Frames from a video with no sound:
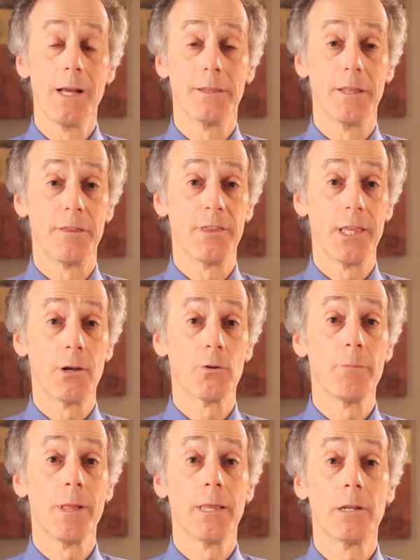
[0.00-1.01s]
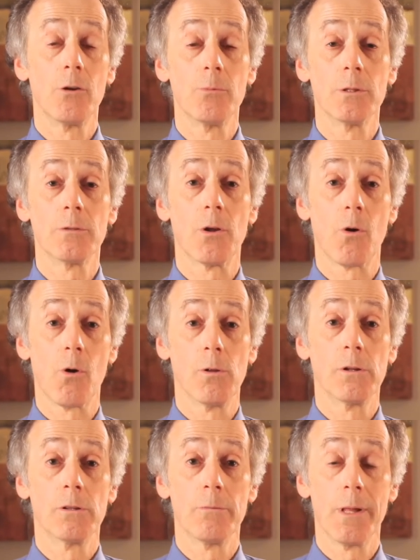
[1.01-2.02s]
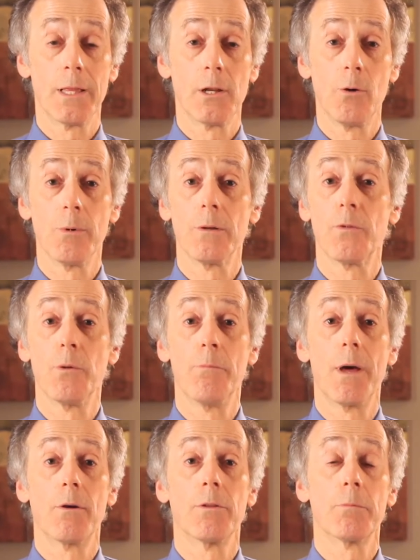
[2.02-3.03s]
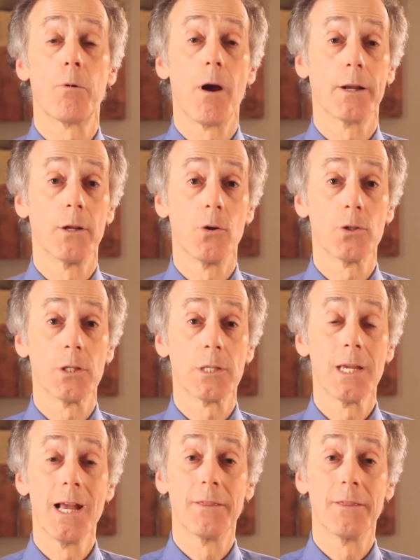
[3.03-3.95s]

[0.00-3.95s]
The thinner the melanoma, the earlier the melanoma, the better the prognosis.